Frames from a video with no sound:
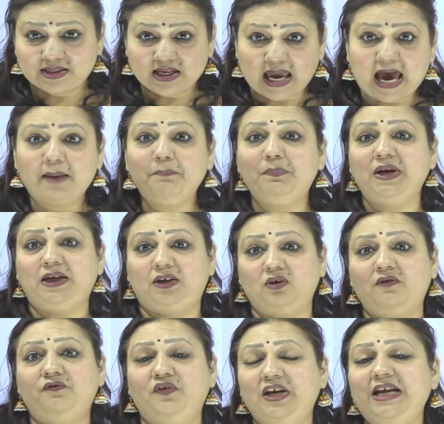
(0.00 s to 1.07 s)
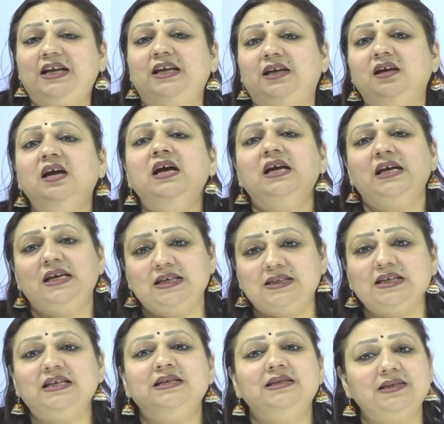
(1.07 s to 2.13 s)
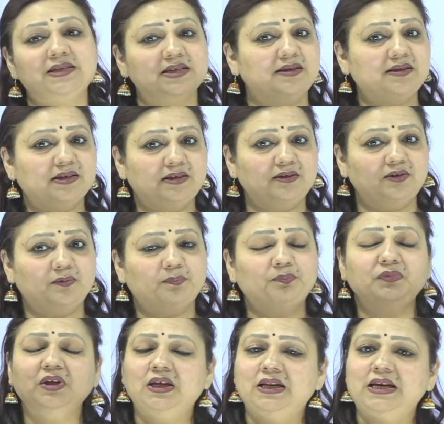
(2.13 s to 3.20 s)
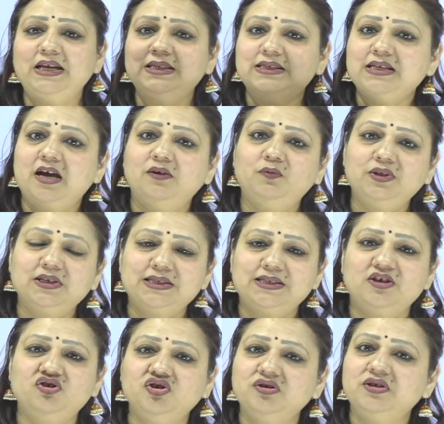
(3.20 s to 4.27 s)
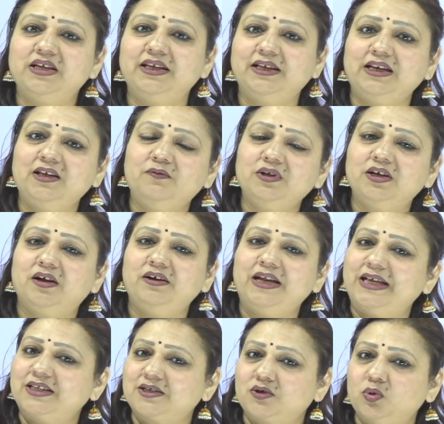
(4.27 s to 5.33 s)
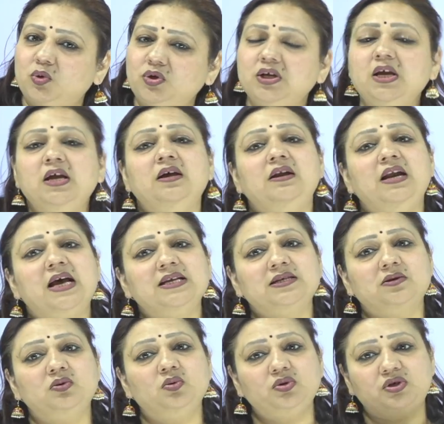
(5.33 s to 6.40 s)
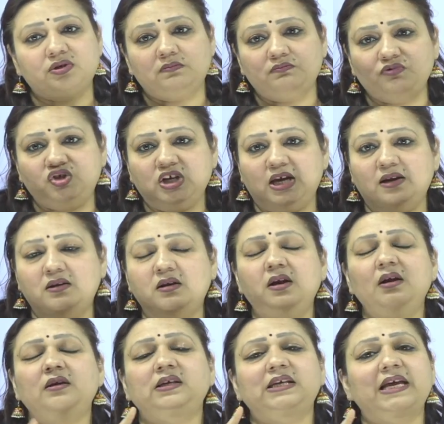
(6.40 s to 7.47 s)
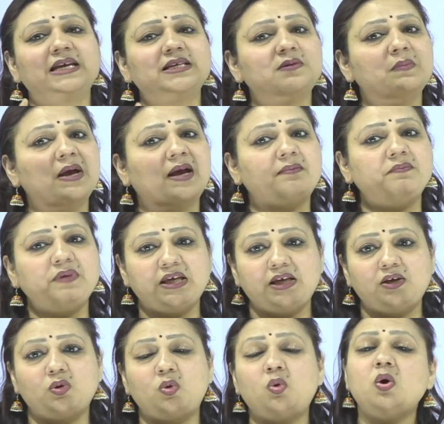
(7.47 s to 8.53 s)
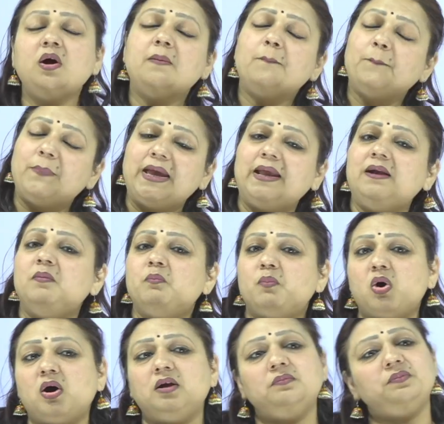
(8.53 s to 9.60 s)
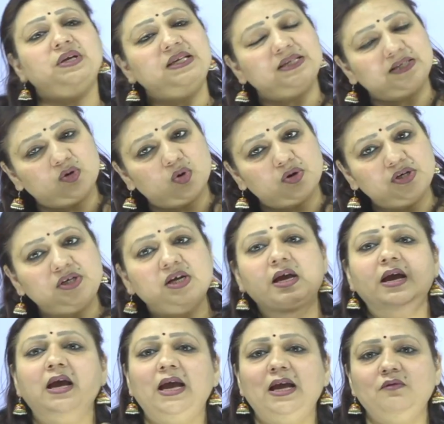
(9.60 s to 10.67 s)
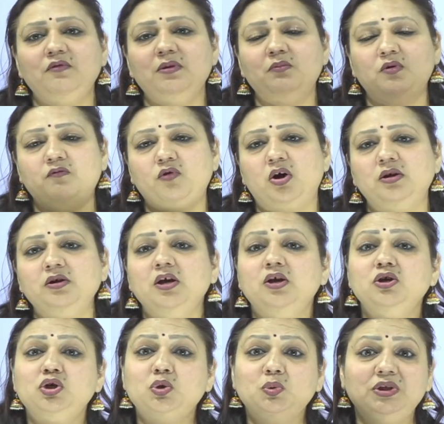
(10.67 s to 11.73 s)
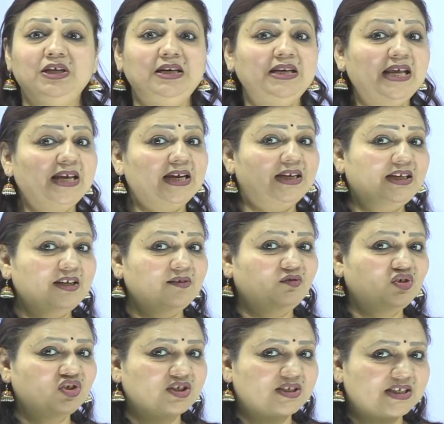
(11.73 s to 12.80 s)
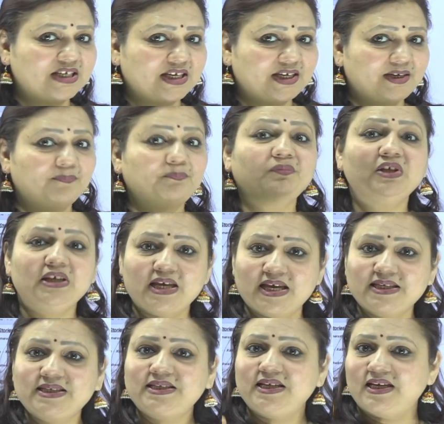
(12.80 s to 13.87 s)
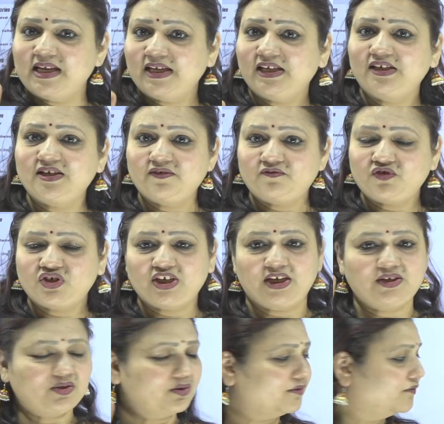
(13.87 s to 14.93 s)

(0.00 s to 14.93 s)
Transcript: habit of reading is instilled in you. Let's start with the session directly with our next root. Last root, Jen. Yes, ma'am. You, Ben, Bon means good. And we move on to the negative shade. Yes, the negative shade of